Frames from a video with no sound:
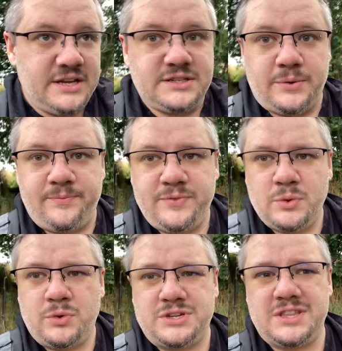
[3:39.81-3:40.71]
So
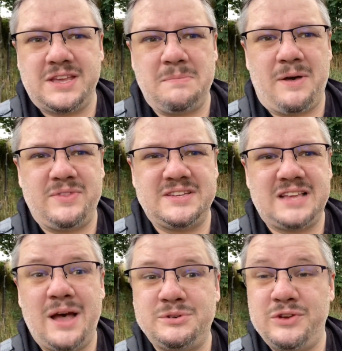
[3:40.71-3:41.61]
what do you think about this?
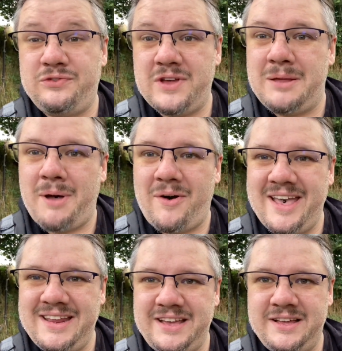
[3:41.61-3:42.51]
How do you feel about
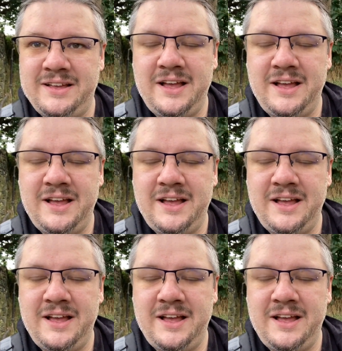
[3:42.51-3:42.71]
ADA?